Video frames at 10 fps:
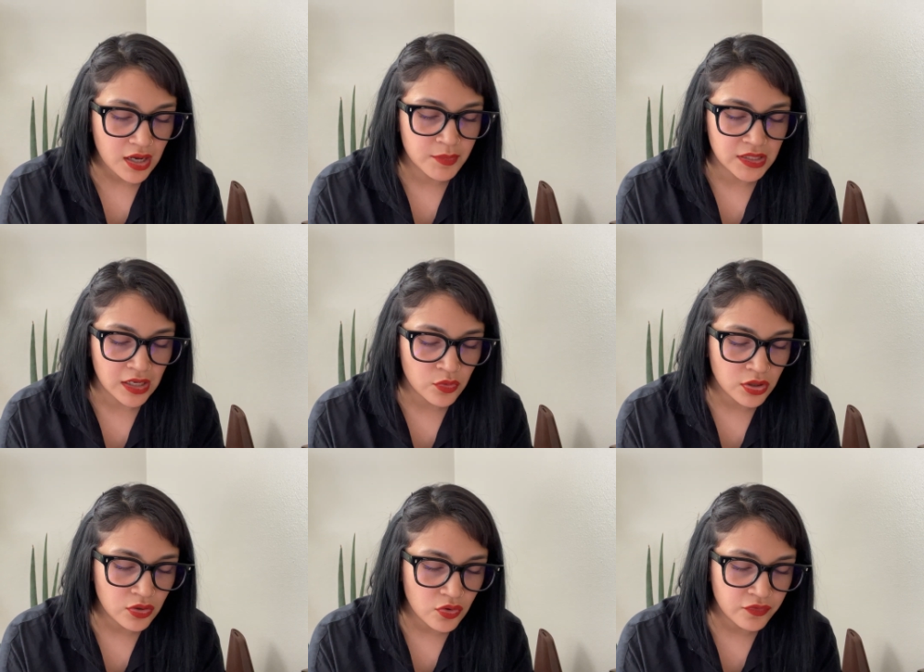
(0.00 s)
I mean, I don't
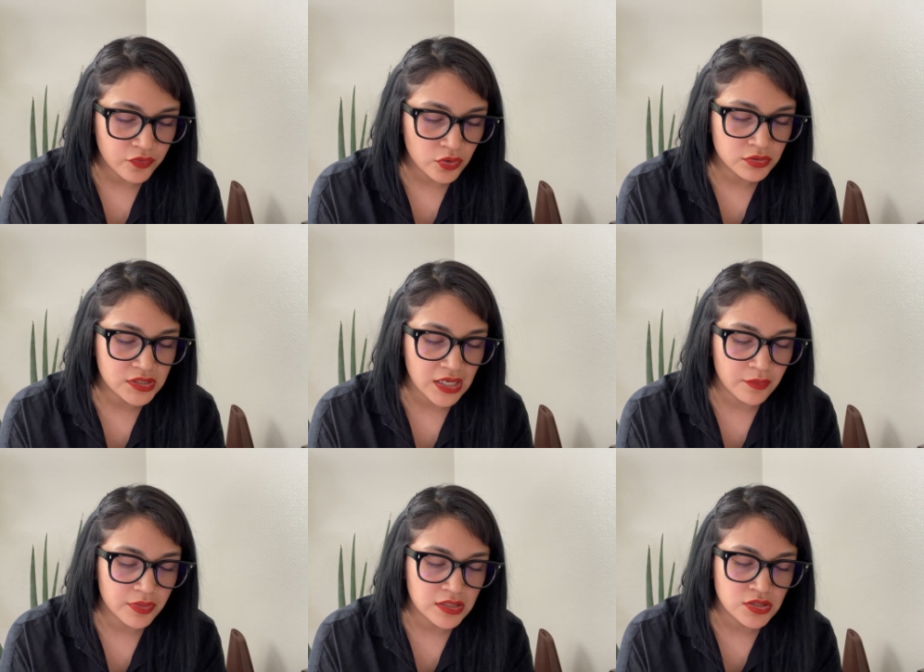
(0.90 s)
want to go full
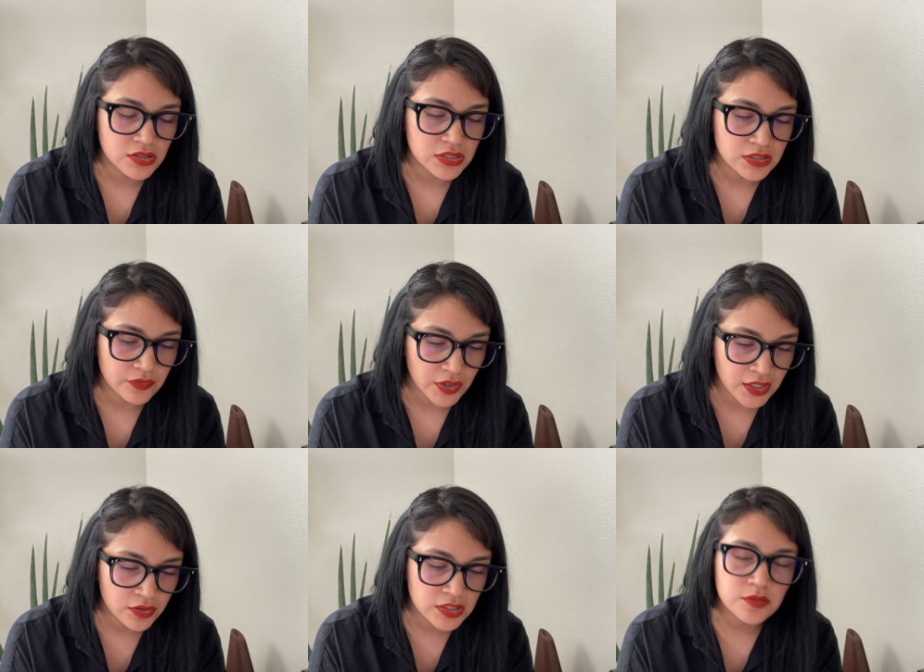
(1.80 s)
depth into this
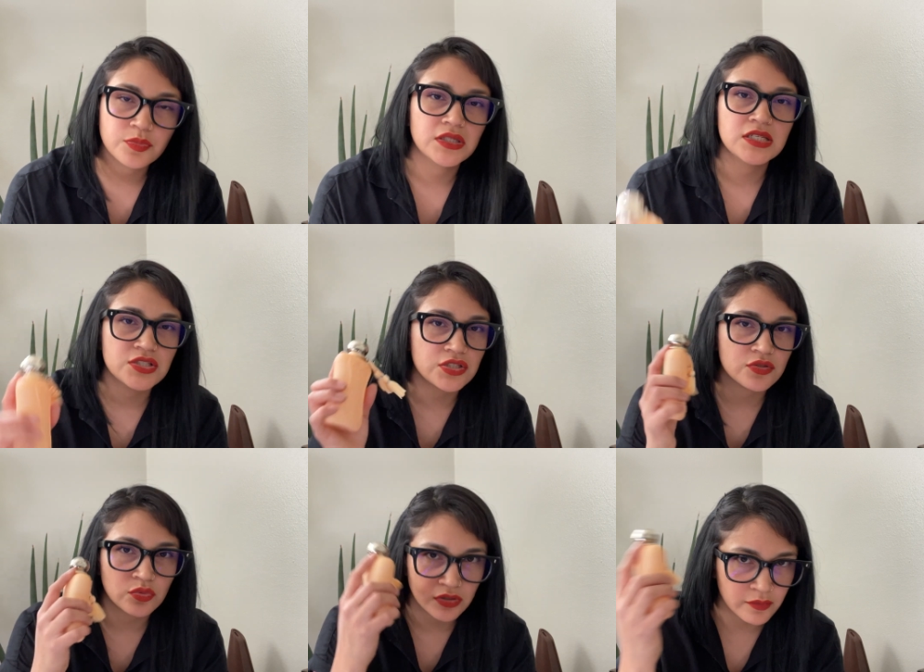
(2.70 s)
fragrance, but it's
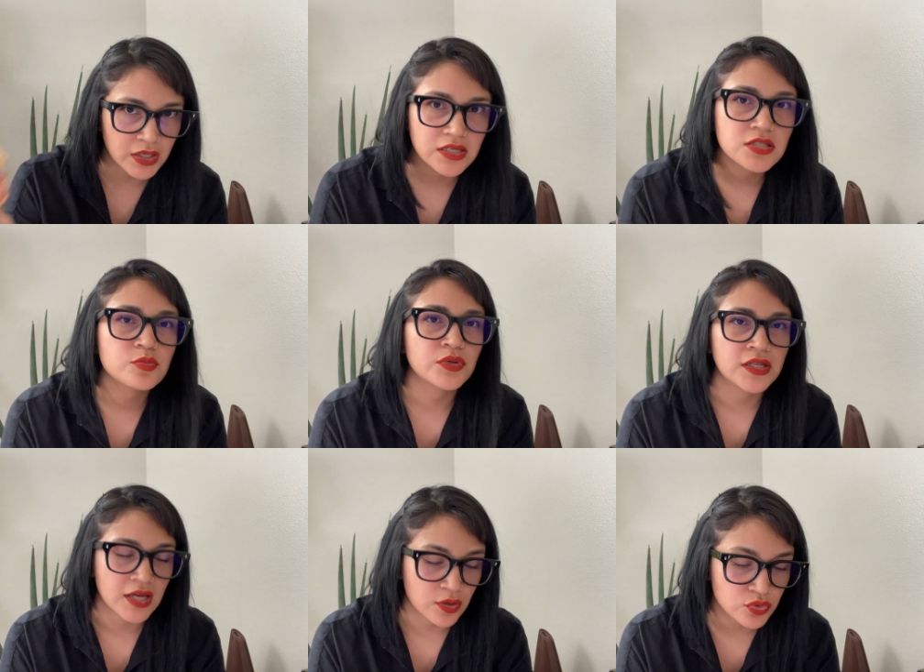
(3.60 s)
just one of my
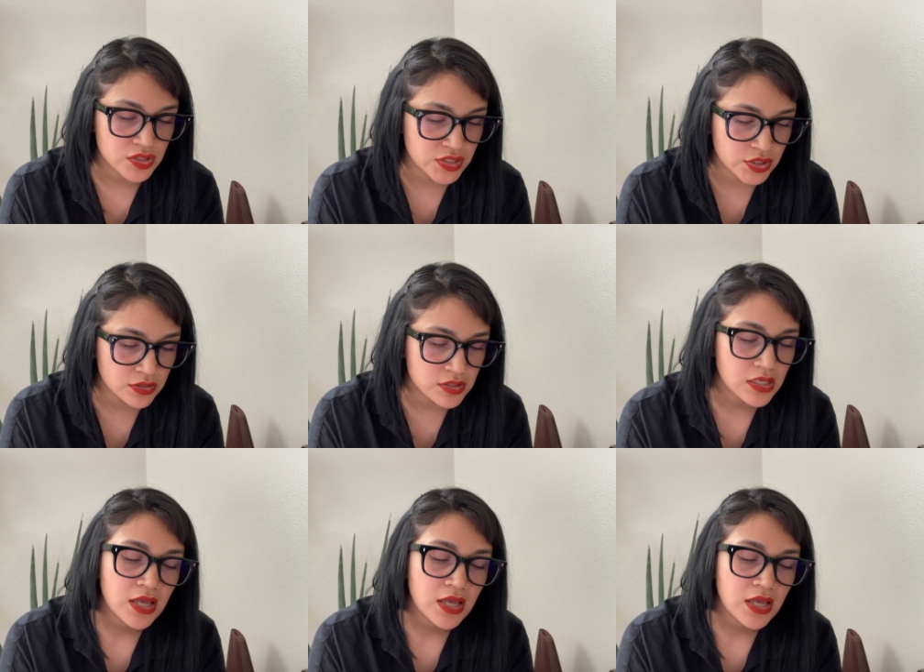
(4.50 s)
spring acquisitions.